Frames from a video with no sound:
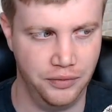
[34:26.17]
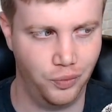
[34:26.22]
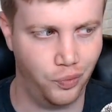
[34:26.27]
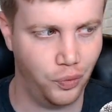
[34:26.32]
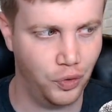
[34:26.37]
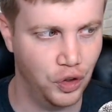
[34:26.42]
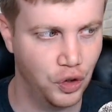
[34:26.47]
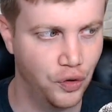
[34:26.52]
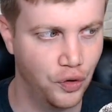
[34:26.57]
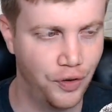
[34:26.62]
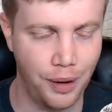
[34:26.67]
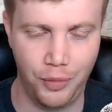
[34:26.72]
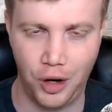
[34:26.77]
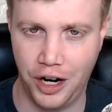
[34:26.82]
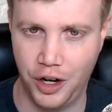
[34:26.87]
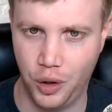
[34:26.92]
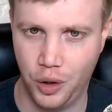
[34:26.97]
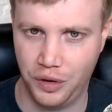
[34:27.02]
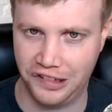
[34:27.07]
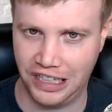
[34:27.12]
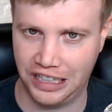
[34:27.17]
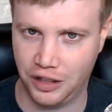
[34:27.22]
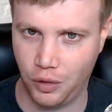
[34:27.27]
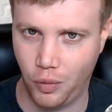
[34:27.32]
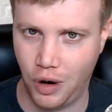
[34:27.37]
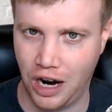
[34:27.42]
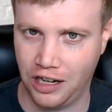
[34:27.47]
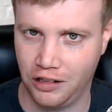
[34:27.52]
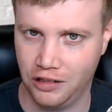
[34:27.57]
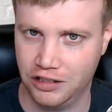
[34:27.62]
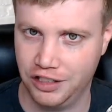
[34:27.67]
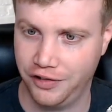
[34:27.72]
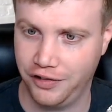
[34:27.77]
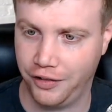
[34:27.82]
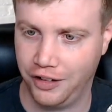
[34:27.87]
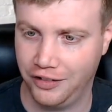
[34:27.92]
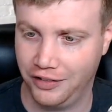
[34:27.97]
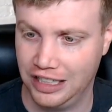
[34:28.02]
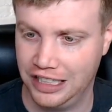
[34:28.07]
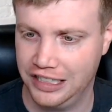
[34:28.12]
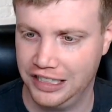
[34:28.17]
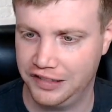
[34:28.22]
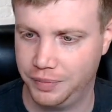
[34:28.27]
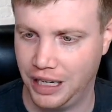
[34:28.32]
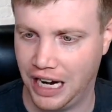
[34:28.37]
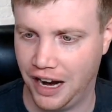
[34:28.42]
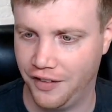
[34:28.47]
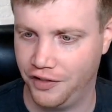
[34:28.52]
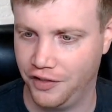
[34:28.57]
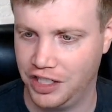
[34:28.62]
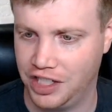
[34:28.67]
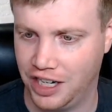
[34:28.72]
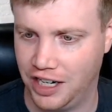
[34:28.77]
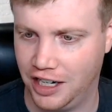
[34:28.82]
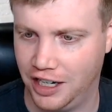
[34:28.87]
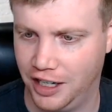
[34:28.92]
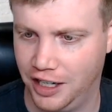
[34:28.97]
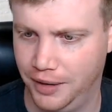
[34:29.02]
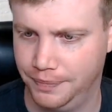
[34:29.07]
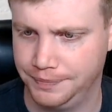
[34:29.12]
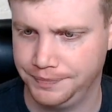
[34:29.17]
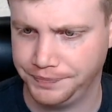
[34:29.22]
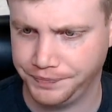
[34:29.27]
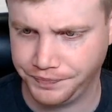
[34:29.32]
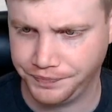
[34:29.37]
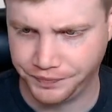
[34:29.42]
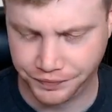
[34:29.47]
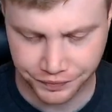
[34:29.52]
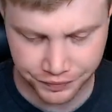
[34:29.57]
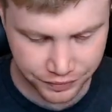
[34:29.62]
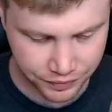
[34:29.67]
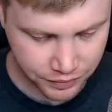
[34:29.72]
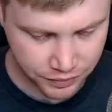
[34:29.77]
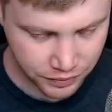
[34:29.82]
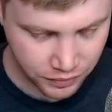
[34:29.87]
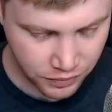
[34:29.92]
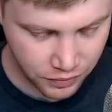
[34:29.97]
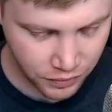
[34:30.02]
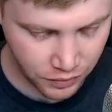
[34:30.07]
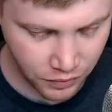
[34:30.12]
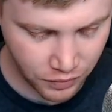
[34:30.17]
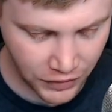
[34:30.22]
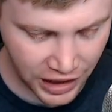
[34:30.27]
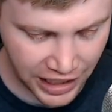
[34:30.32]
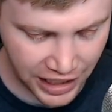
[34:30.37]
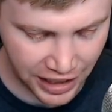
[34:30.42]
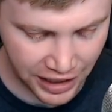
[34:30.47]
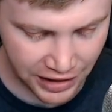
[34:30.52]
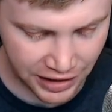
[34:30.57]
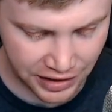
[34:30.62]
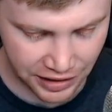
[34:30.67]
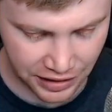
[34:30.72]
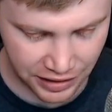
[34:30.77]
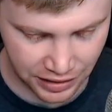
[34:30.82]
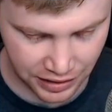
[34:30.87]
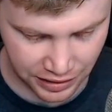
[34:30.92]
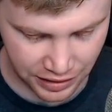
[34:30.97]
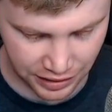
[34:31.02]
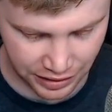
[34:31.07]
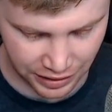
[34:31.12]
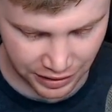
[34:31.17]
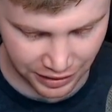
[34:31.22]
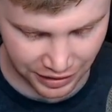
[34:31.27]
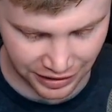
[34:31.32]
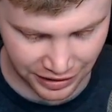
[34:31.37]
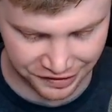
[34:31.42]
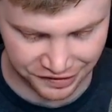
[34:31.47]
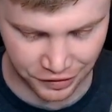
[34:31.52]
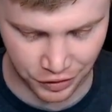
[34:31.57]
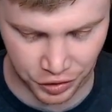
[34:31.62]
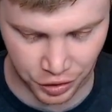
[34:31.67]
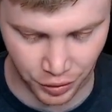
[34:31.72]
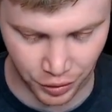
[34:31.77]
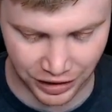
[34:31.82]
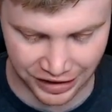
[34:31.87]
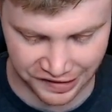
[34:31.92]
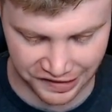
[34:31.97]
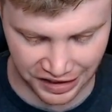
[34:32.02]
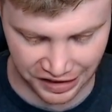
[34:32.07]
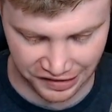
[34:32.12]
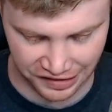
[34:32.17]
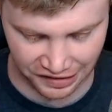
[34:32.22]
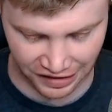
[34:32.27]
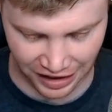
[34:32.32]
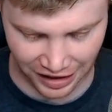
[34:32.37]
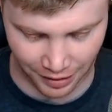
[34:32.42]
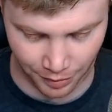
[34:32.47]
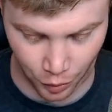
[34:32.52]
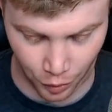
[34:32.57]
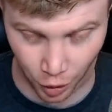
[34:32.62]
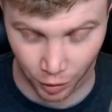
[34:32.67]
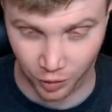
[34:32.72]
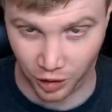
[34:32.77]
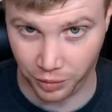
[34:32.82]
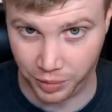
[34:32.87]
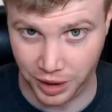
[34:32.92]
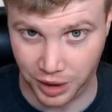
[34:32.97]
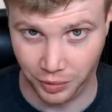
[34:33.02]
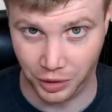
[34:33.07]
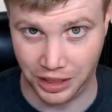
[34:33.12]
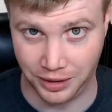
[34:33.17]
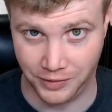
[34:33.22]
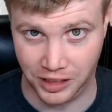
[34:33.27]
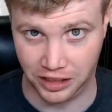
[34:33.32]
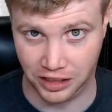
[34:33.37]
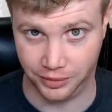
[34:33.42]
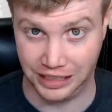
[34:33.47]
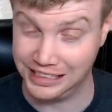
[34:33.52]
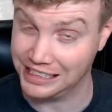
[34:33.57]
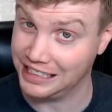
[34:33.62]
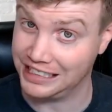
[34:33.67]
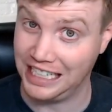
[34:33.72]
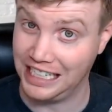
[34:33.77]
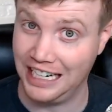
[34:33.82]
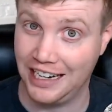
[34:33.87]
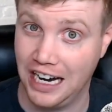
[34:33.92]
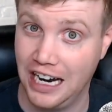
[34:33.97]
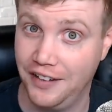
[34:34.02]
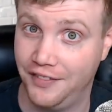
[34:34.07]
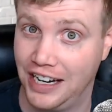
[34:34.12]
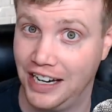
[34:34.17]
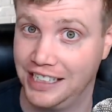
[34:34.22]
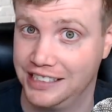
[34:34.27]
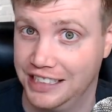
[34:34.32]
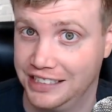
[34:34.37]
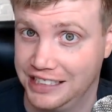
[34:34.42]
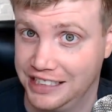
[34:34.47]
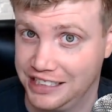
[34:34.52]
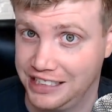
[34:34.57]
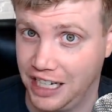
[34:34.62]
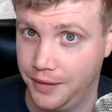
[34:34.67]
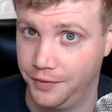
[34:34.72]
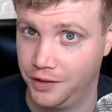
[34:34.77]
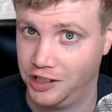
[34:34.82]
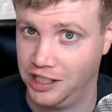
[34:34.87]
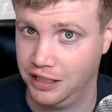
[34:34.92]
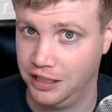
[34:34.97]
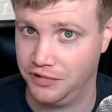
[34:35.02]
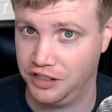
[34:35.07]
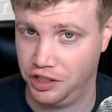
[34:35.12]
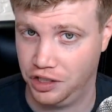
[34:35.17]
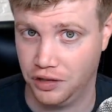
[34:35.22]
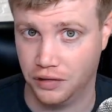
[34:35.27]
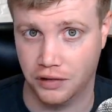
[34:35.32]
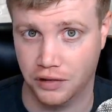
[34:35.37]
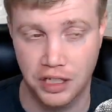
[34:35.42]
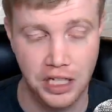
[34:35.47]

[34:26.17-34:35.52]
November, I know, is like the wider release, but every time that they start doing these things, more and more people keep telling me, it says, hey, I have access to Skype for Teams too.